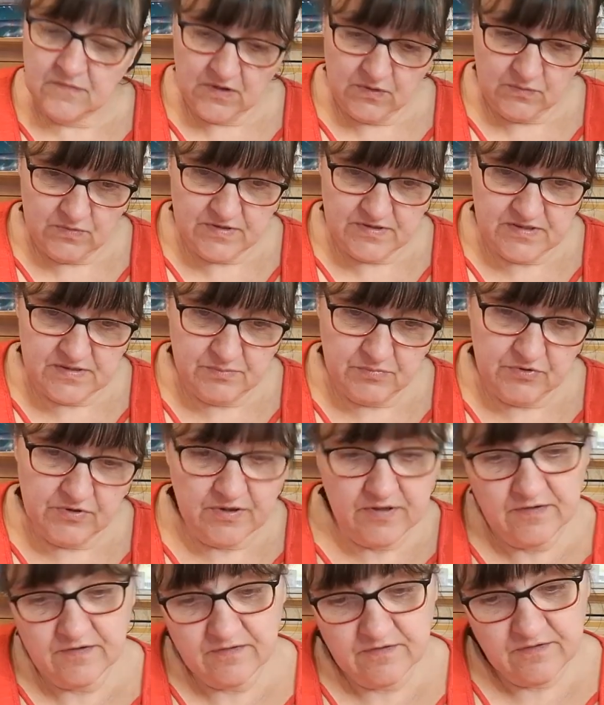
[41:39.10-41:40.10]
Where's the
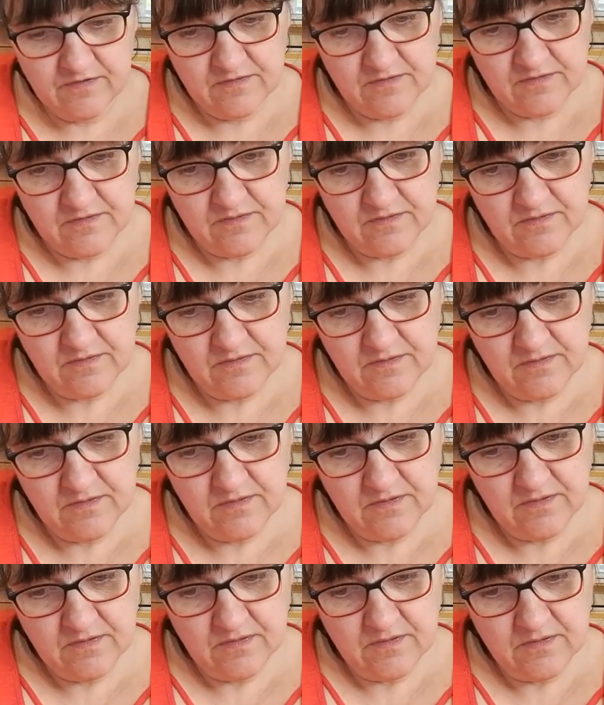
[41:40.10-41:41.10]
price?
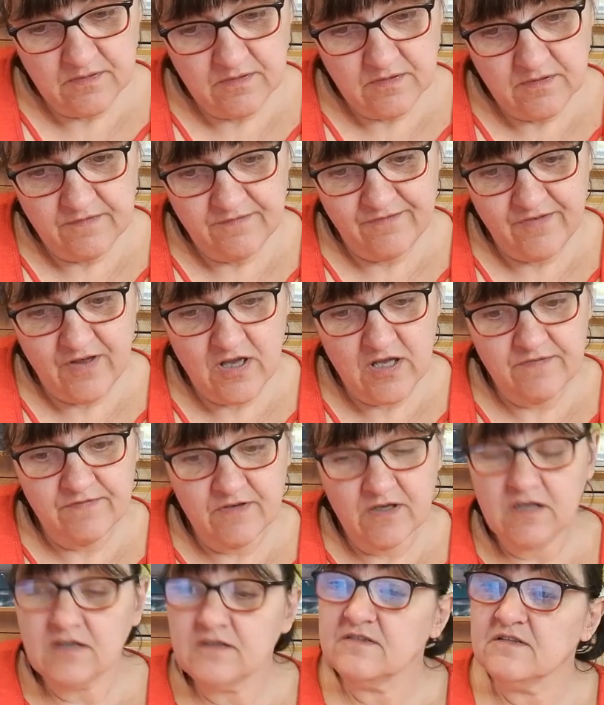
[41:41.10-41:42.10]

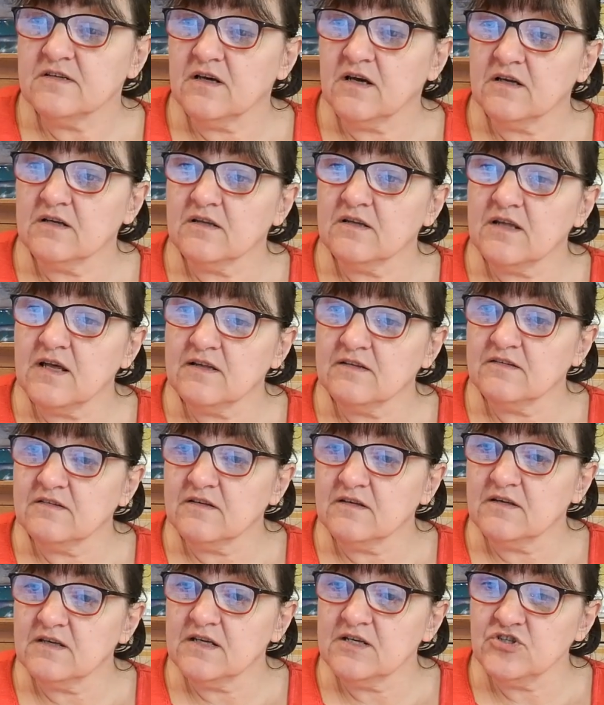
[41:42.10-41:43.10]
$5.99, and that's
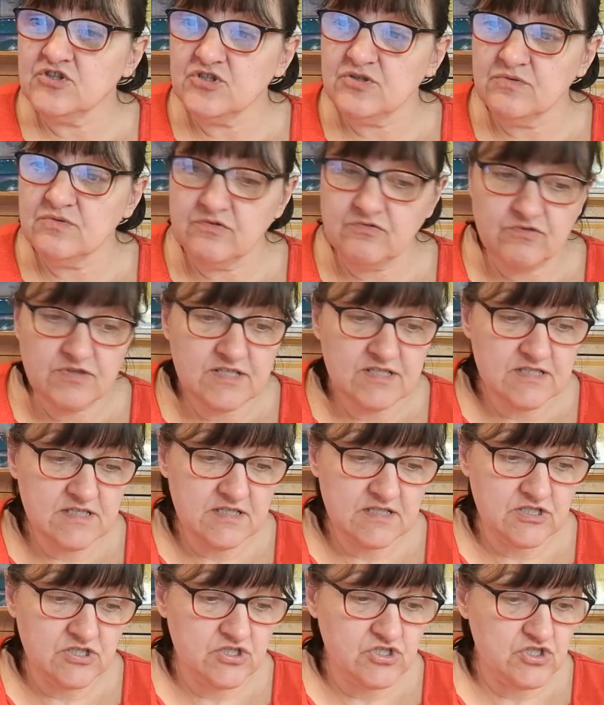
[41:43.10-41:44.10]
issue
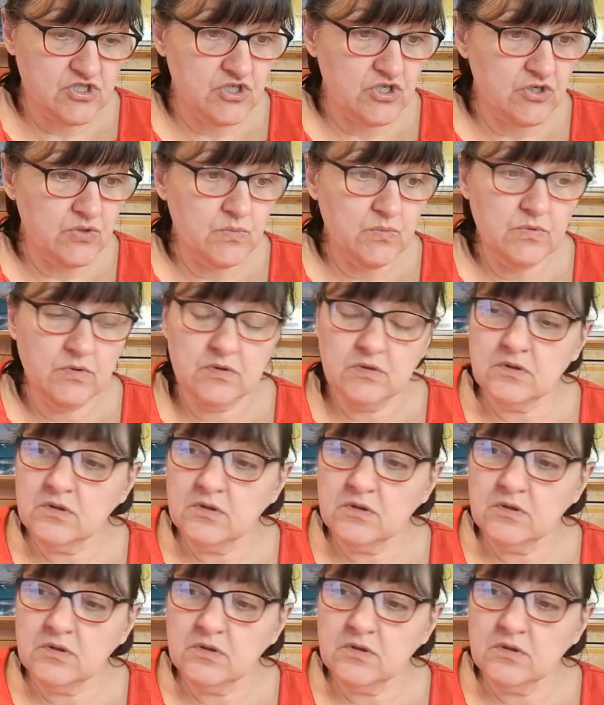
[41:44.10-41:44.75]
362.